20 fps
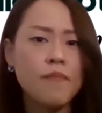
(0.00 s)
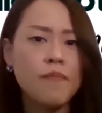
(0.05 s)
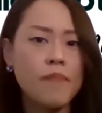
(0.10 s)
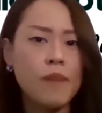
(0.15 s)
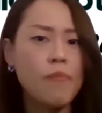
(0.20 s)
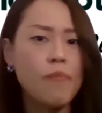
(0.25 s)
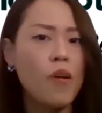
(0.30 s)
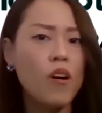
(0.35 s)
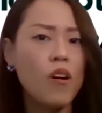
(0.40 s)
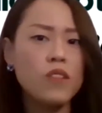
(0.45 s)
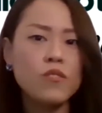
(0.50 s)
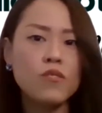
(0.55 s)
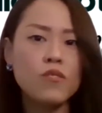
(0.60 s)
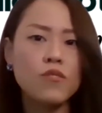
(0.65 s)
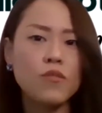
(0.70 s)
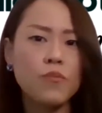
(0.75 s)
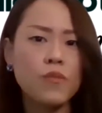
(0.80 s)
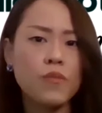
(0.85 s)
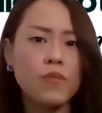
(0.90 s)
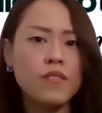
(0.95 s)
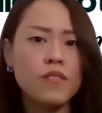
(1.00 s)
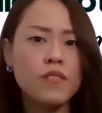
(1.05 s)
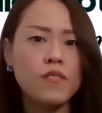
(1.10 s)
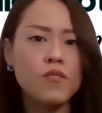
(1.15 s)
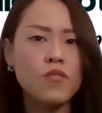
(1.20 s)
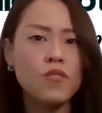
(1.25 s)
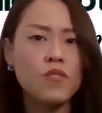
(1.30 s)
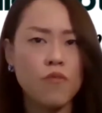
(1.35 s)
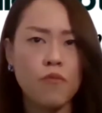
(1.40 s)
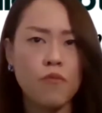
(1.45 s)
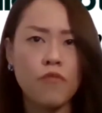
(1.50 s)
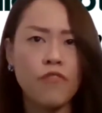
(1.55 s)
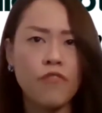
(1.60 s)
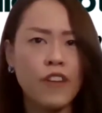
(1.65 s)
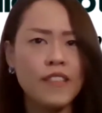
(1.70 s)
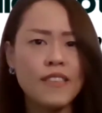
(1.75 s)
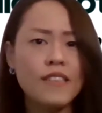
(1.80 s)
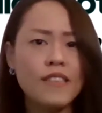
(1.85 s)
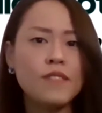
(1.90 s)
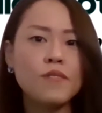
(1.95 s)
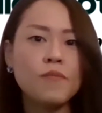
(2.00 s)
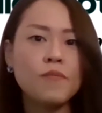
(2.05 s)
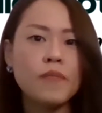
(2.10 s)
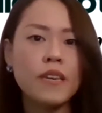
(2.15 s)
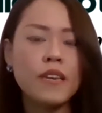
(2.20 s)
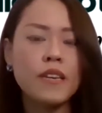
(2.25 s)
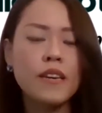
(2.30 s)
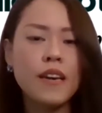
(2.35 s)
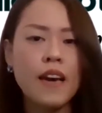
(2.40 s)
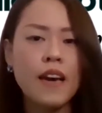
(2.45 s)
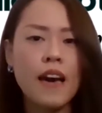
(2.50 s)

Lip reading: My boss also wasn't so friendly to me.